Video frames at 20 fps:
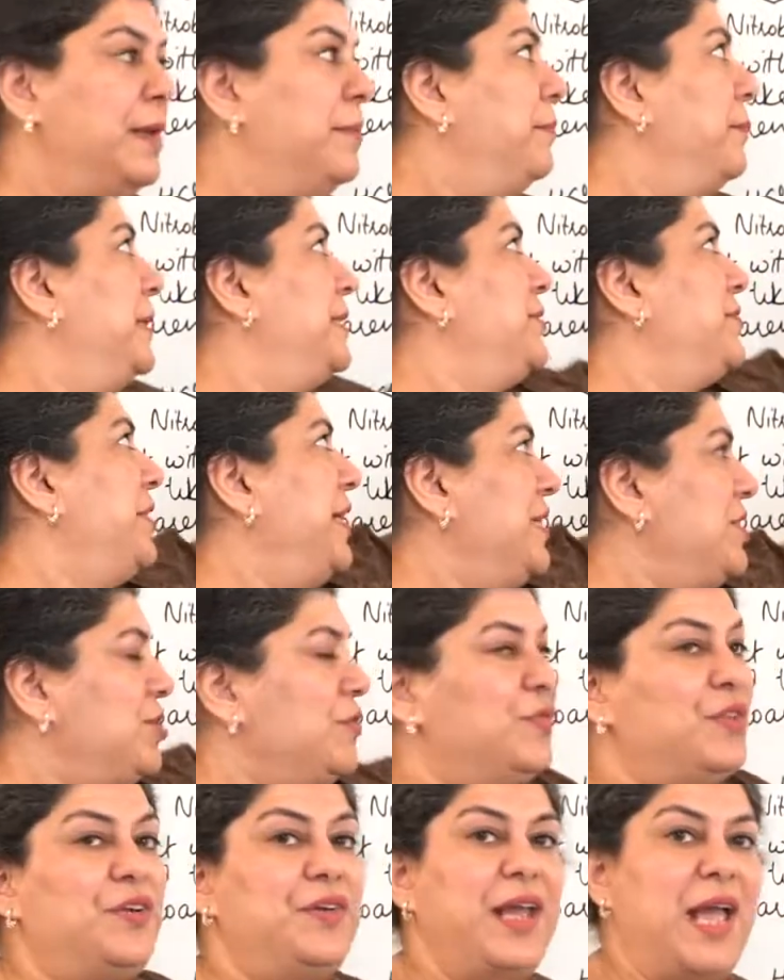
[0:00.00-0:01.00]
but rest
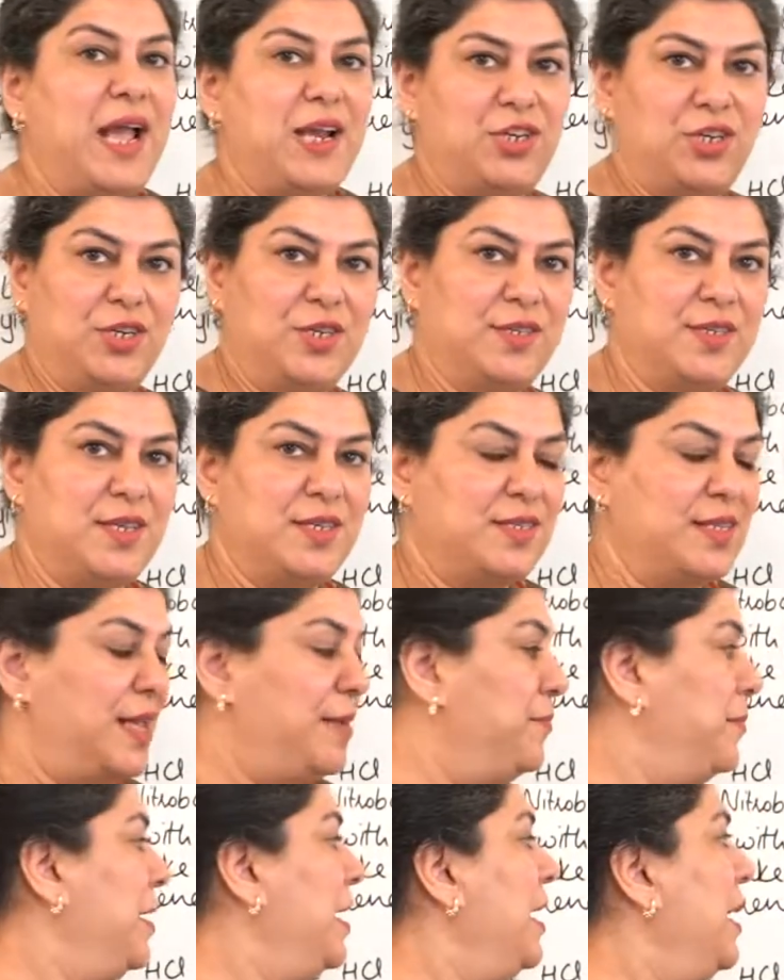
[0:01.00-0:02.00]
of the reaction is the
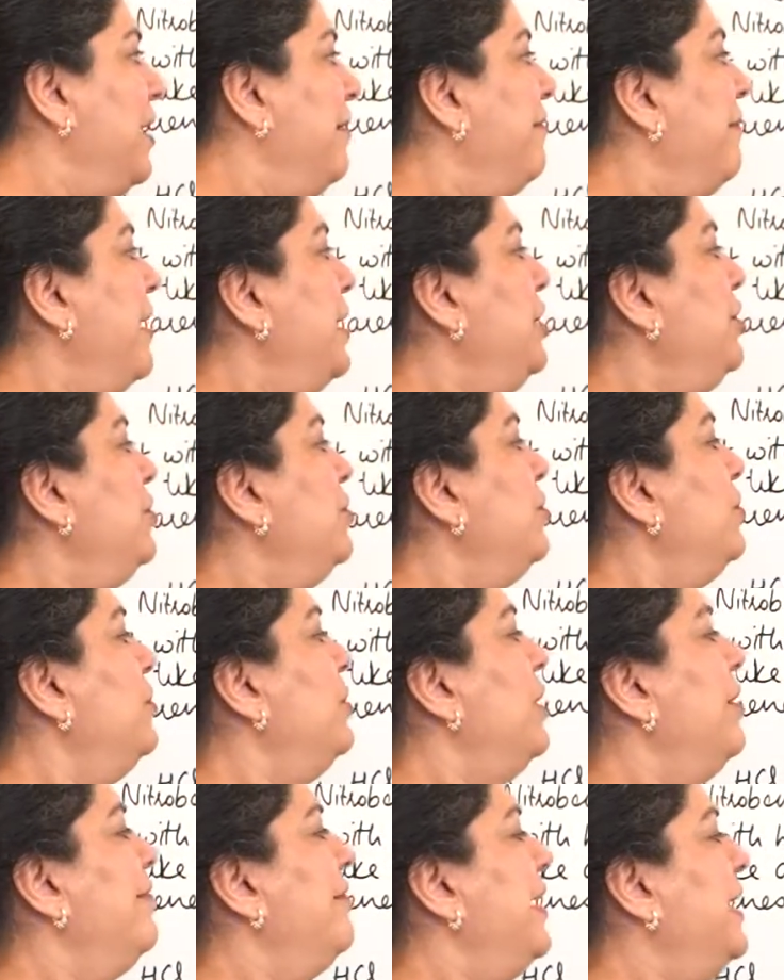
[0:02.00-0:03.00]
same. When
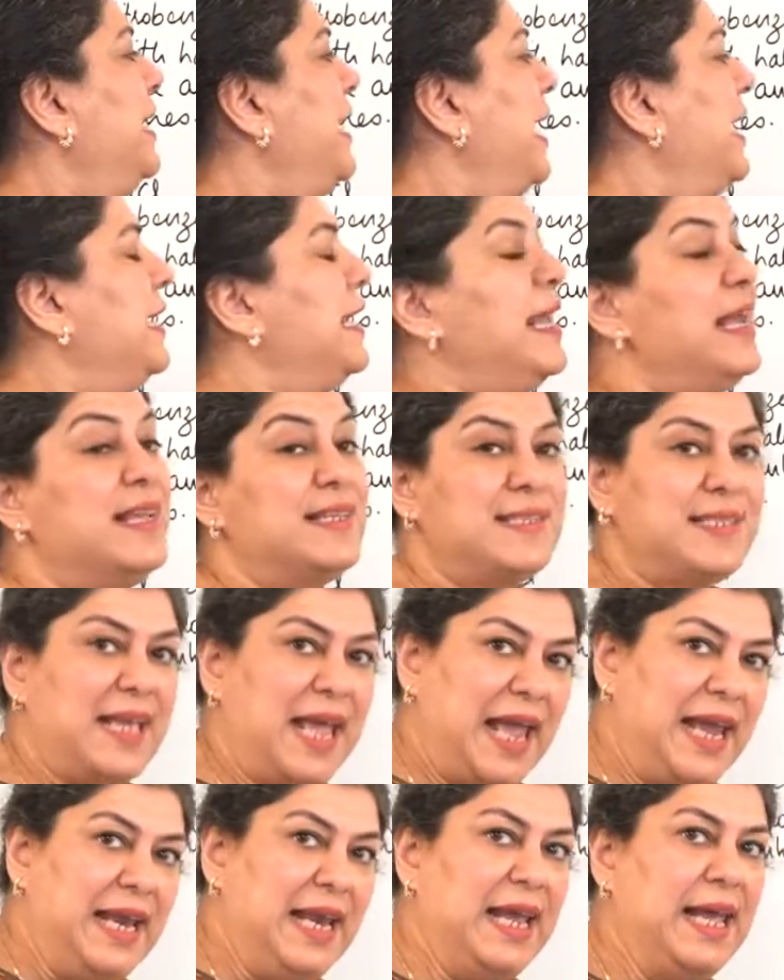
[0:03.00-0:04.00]
an
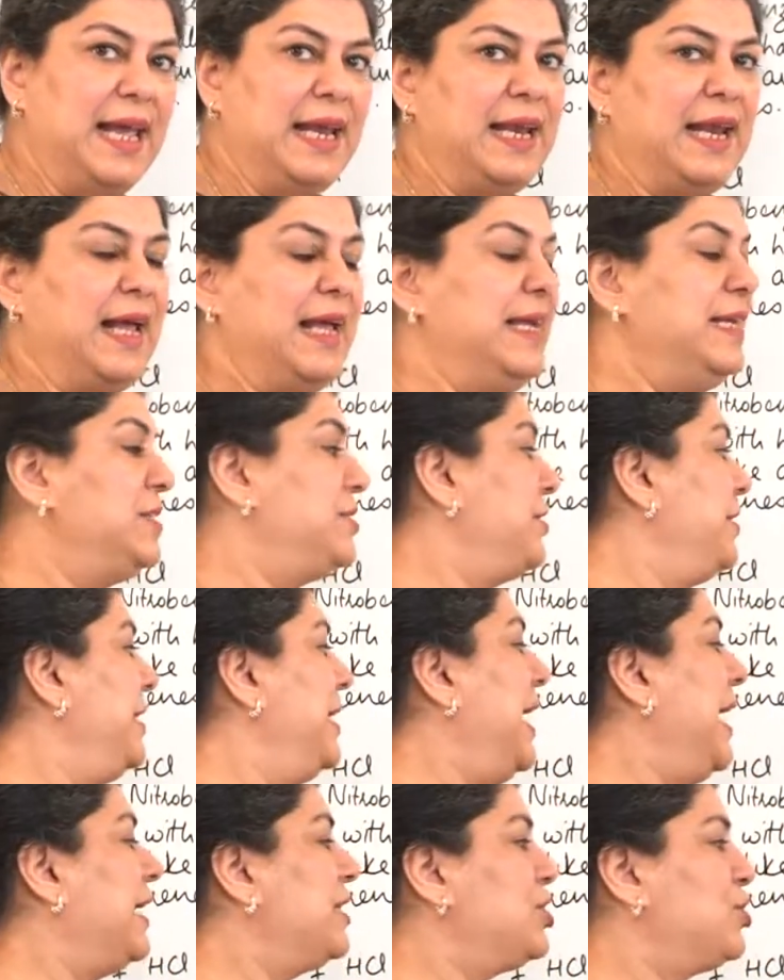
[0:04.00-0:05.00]
acyl halide
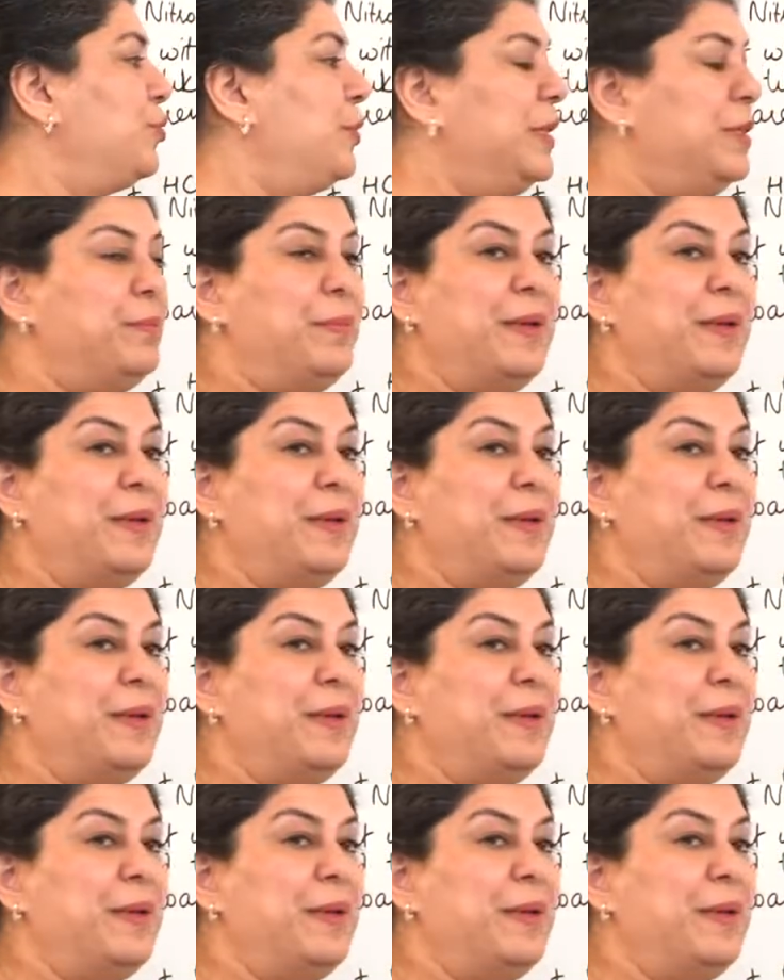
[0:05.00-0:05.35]
reacts with